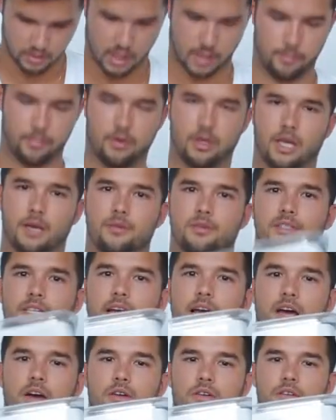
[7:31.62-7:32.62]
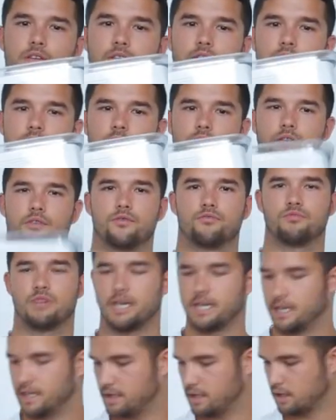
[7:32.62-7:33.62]
Tape your label down,
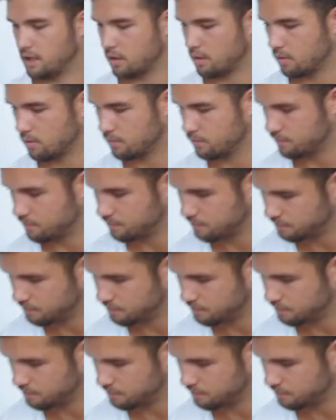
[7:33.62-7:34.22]
ready to go.